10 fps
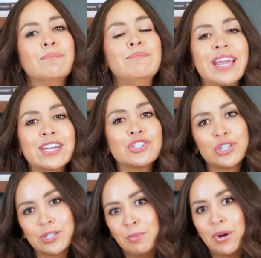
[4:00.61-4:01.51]
make
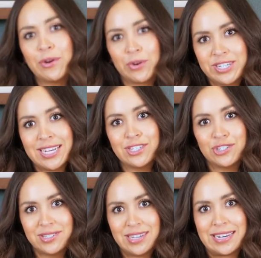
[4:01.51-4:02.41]
sure to prioritize your
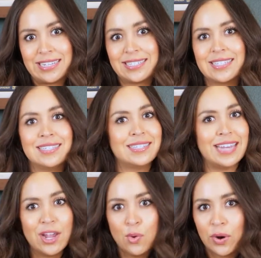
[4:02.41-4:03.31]
studies,
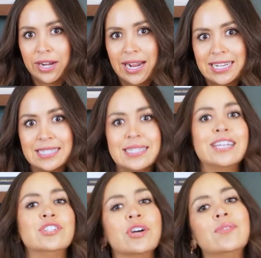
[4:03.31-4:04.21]
stay organized,
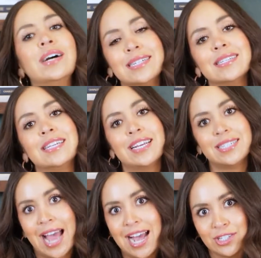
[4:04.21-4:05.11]
and don't hesitate
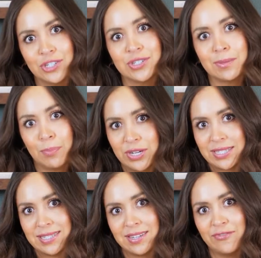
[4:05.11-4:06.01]
to ask your support
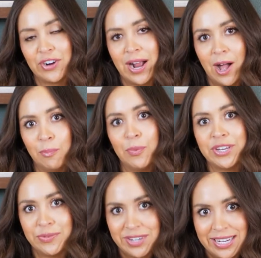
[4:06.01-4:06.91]
system for help when
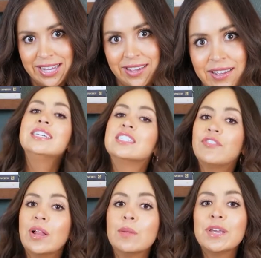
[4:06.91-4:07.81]
you need it.
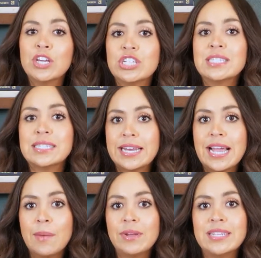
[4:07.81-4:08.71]
Developing good study
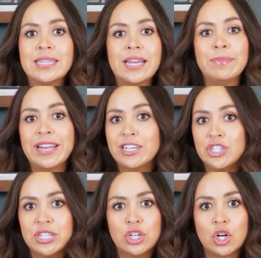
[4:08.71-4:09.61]
habits and
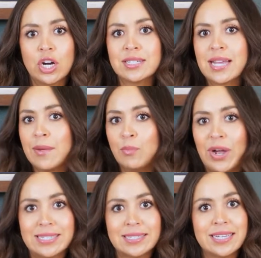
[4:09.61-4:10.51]
managing your time
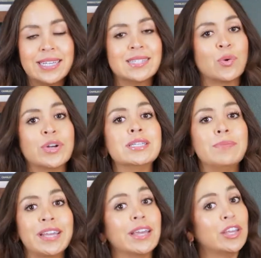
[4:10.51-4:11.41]
wisely is going to
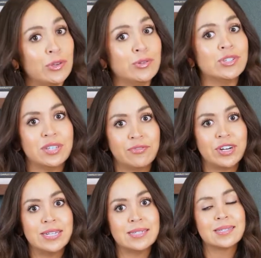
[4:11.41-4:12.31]
make a huge
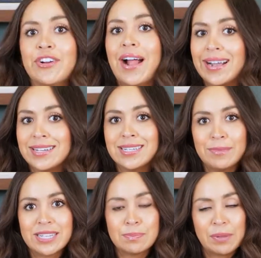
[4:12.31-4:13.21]
difference. Your
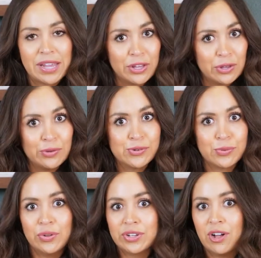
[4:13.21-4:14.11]
academics play a huge
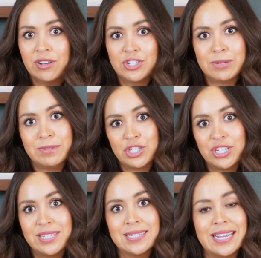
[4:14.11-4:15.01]
role in college
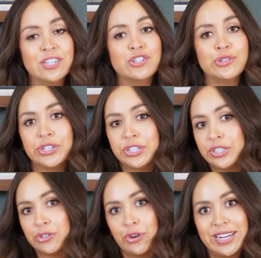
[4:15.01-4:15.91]
admissions, and junior
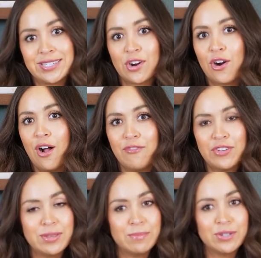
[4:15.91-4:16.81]
year grades are
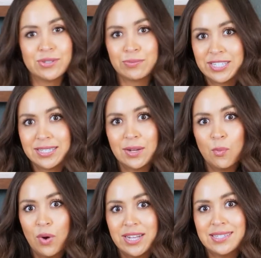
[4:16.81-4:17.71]
often the most recent
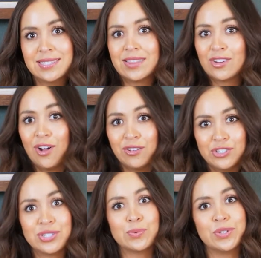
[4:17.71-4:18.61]
ones that the
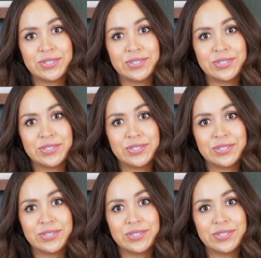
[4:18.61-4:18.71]
colleges will